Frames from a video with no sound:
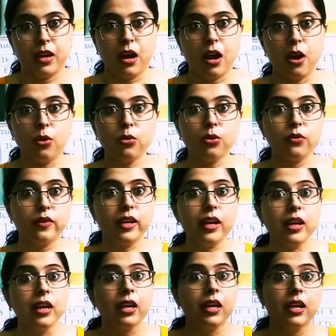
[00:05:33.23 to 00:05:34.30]
How do we
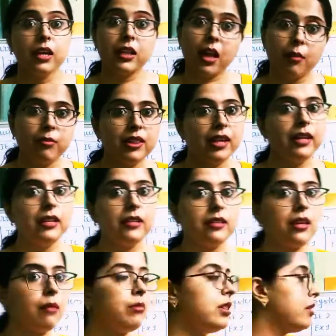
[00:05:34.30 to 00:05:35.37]
enable and
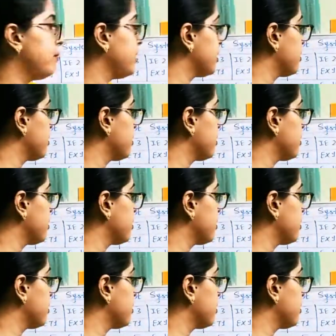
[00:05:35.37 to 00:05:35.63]
disable the bits?